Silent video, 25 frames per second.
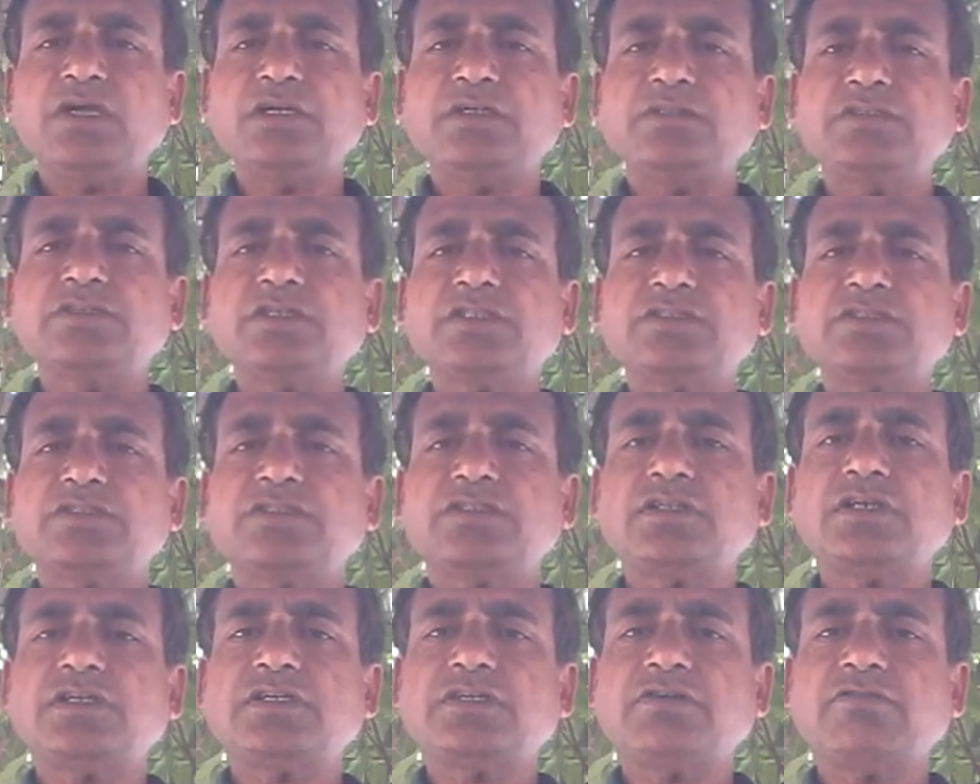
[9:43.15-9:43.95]

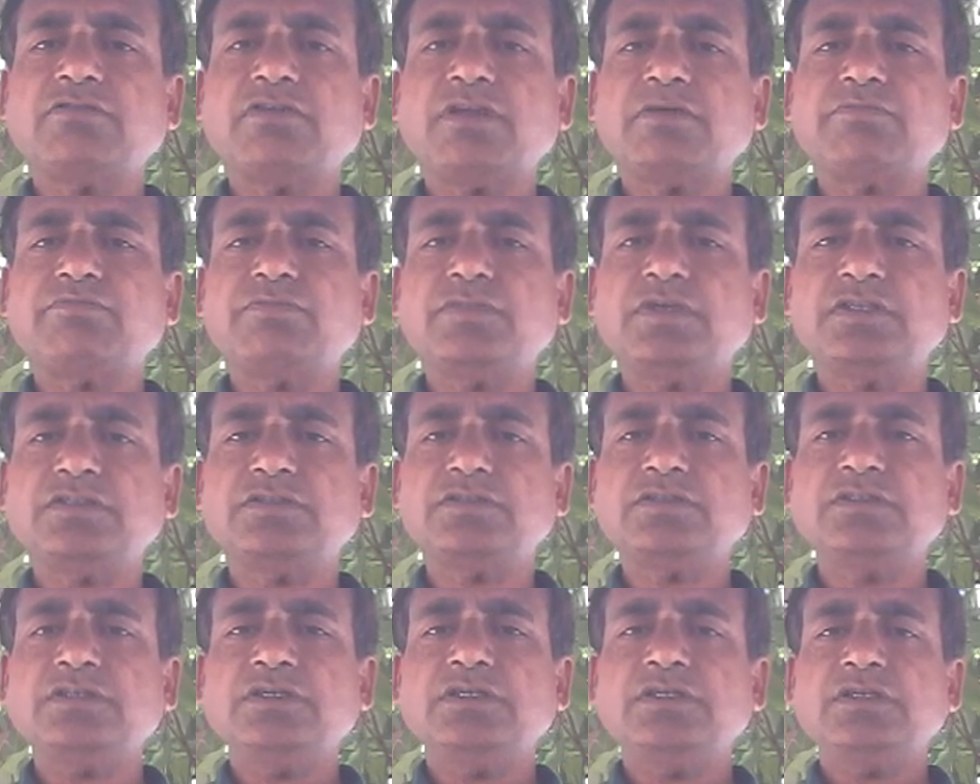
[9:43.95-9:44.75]
industrial
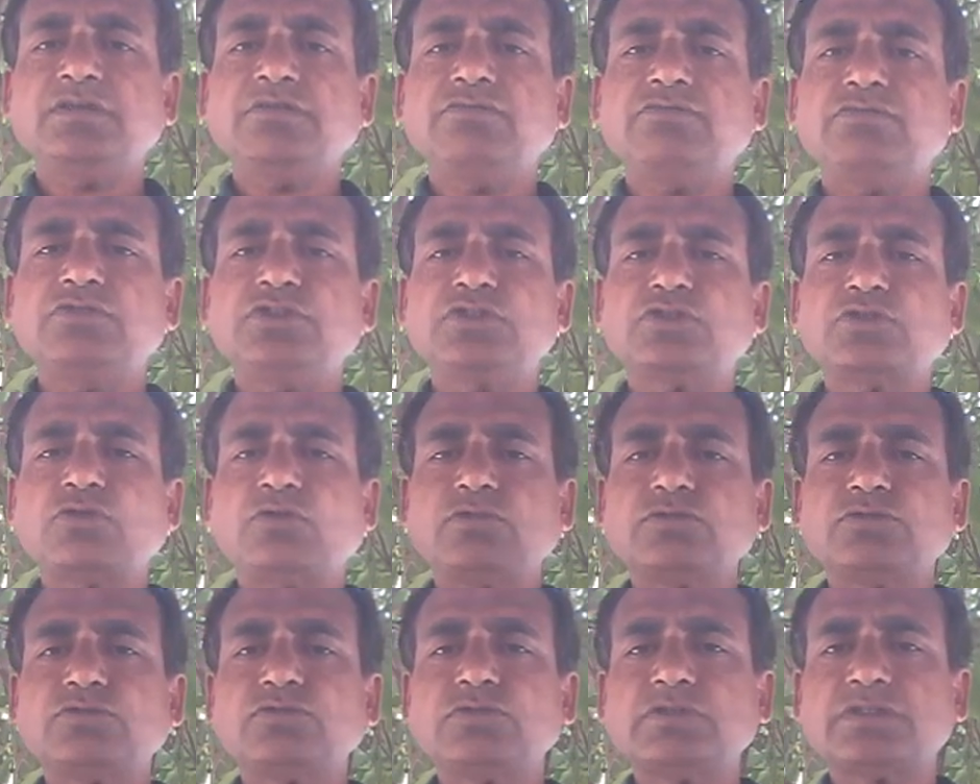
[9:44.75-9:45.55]
development, which
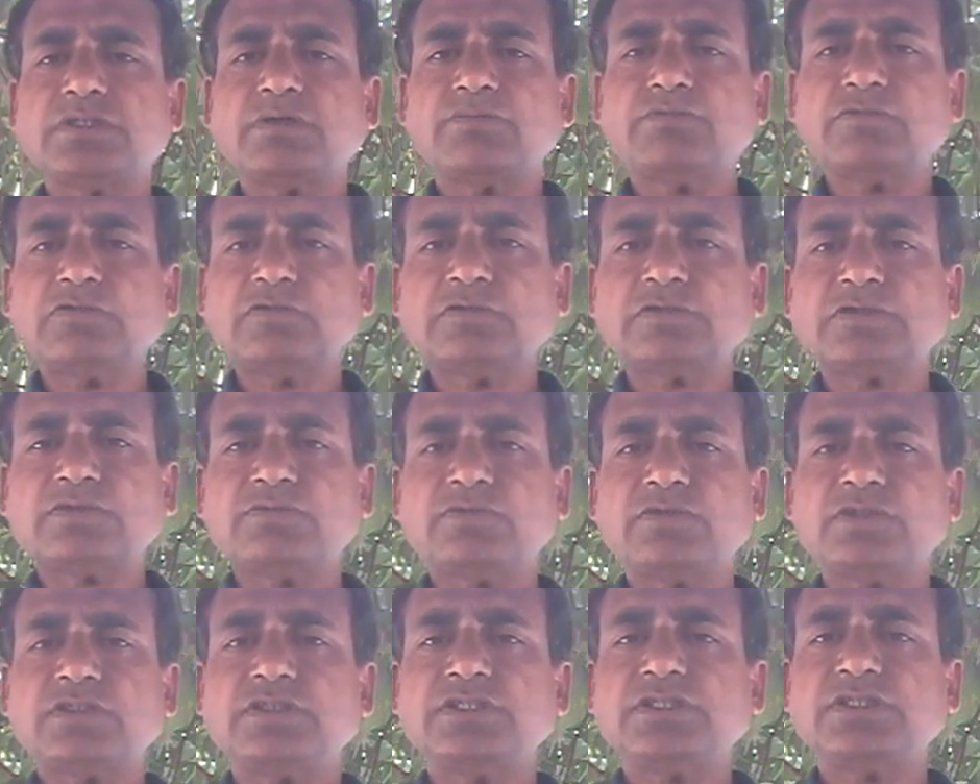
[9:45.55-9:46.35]
also supports
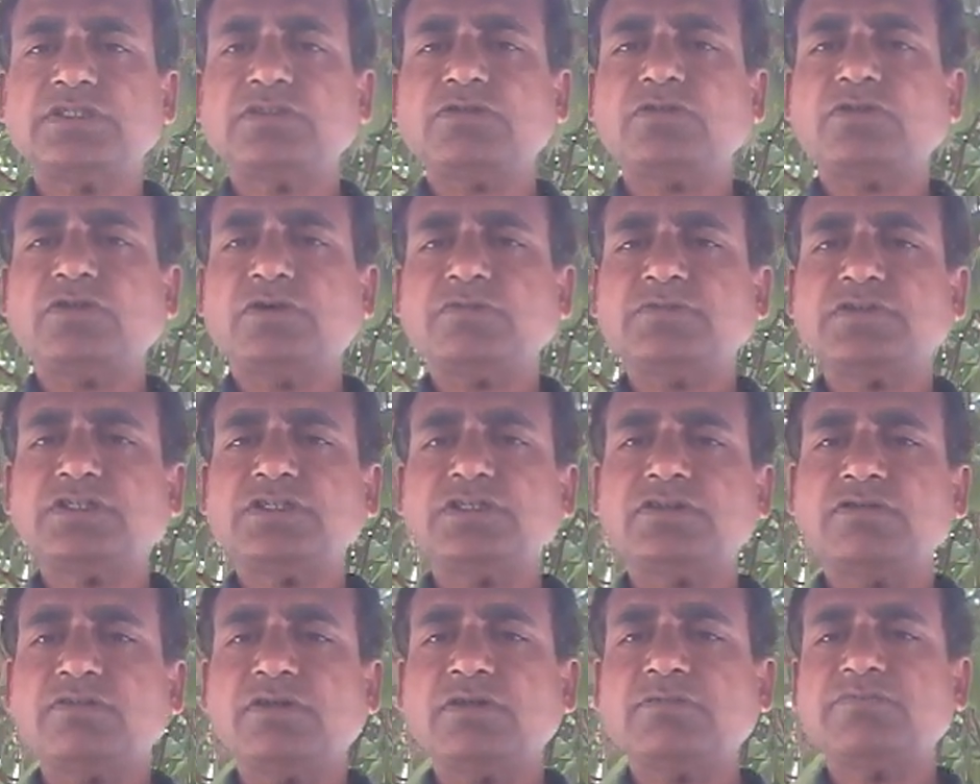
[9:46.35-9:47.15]
for the economic
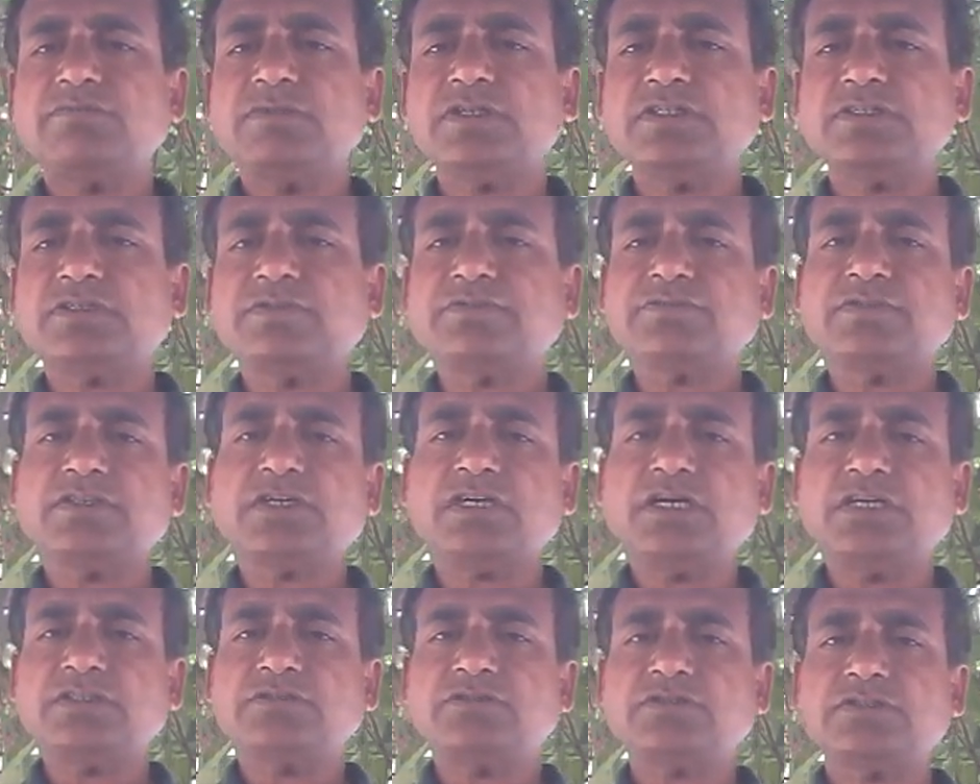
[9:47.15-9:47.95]
development of
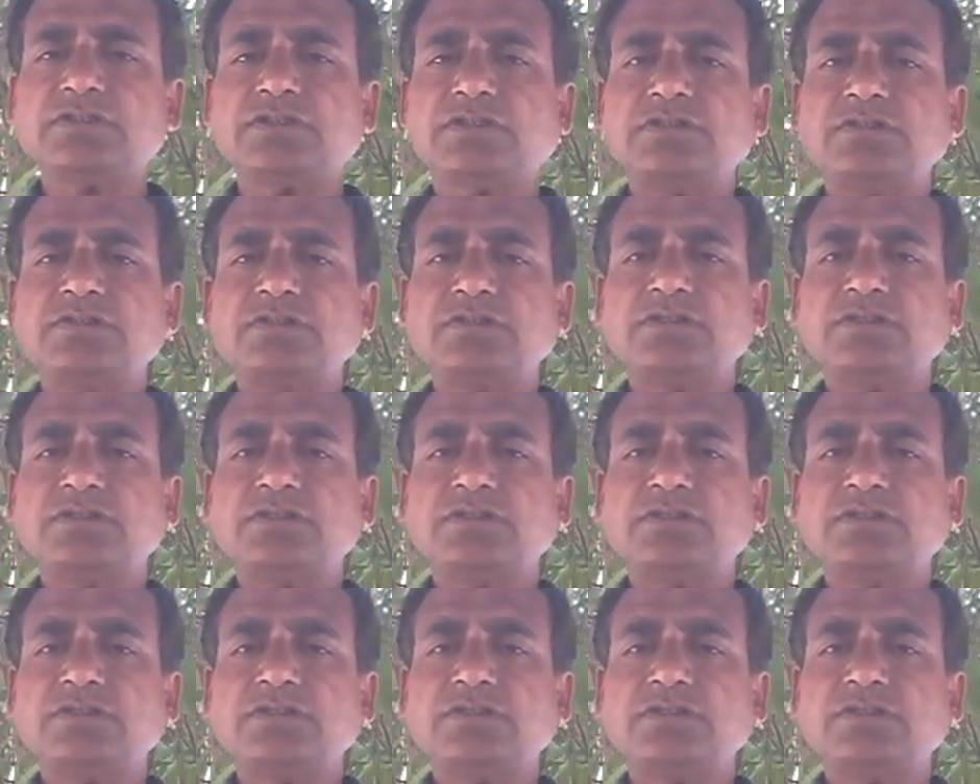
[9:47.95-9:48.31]
the country.